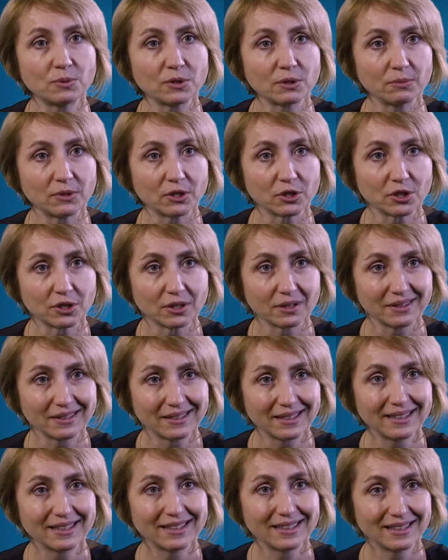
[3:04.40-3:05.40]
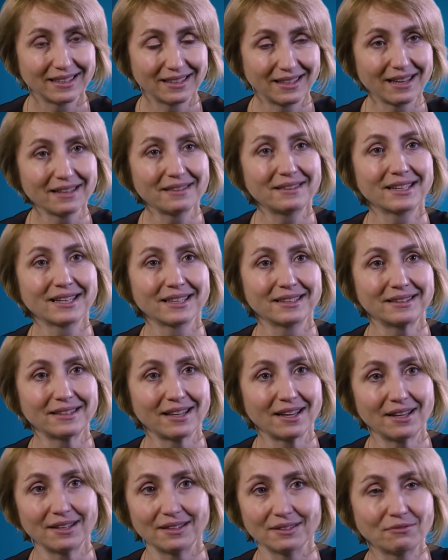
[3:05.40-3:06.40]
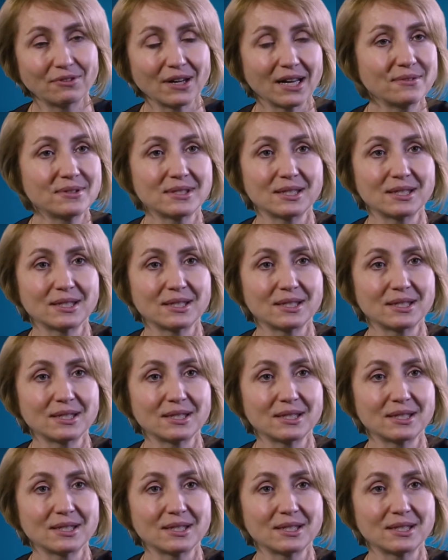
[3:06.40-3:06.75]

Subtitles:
permission, get the container 5,